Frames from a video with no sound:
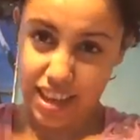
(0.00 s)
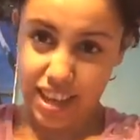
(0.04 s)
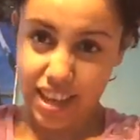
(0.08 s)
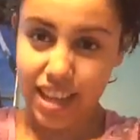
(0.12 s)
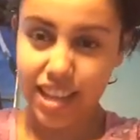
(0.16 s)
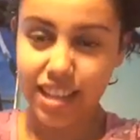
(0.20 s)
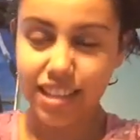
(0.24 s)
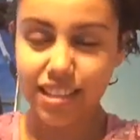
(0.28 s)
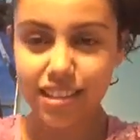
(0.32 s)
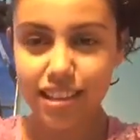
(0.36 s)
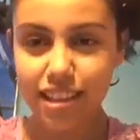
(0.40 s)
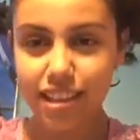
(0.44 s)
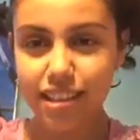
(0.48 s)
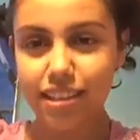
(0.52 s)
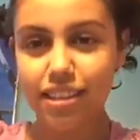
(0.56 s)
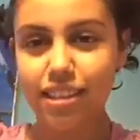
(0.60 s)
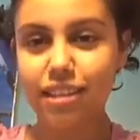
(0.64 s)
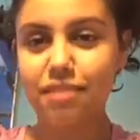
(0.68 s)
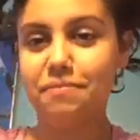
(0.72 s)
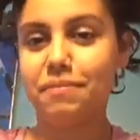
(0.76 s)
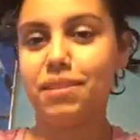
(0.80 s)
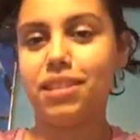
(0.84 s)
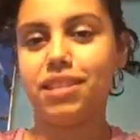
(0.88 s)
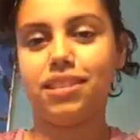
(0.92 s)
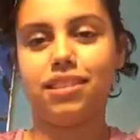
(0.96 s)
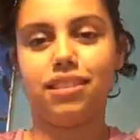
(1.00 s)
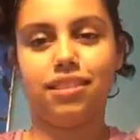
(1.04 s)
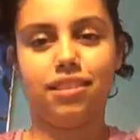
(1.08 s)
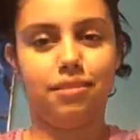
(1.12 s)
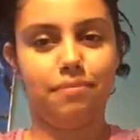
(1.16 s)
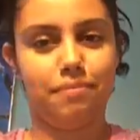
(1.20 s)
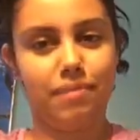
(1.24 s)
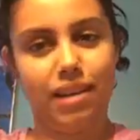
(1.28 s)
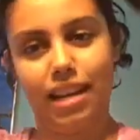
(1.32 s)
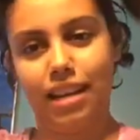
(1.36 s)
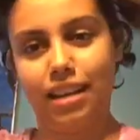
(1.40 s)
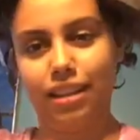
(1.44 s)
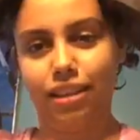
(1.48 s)
he says he
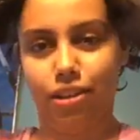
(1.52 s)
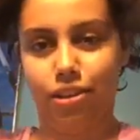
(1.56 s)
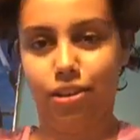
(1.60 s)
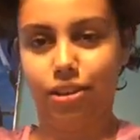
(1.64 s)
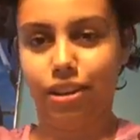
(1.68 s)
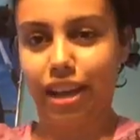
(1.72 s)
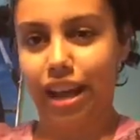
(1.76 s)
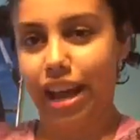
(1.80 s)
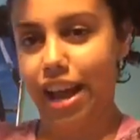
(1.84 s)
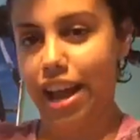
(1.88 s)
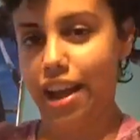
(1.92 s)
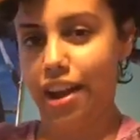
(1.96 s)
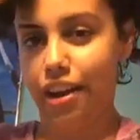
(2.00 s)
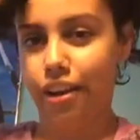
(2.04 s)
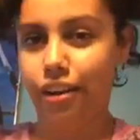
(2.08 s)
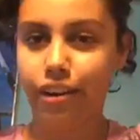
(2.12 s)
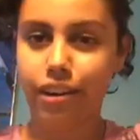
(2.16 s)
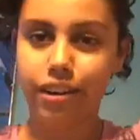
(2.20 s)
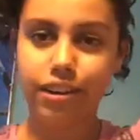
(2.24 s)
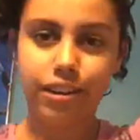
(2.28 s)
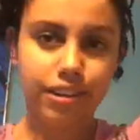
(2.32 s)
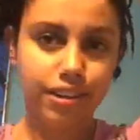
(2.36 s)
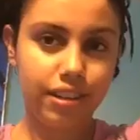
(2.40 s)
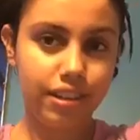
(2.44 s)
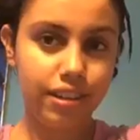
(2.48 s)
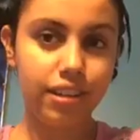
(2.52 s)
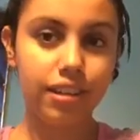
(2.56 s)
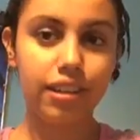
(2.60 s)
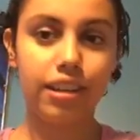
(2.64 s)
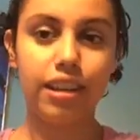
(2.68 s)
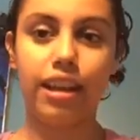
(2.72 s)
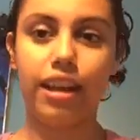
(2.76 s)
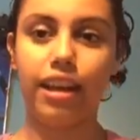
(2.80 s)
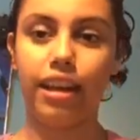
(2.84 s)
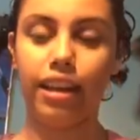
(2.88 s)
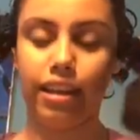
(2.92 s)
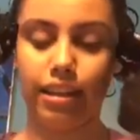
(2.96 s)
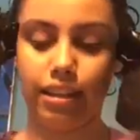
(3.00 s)
misses my long hair,
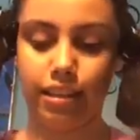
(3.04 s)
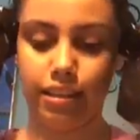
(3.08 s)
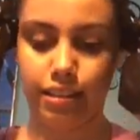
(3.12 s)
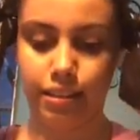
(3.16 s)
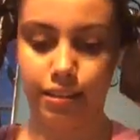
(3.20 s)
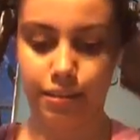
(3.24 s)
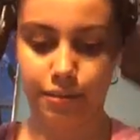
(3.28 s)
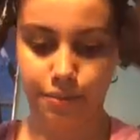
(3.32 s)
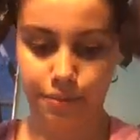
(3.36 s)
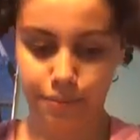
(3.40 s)
and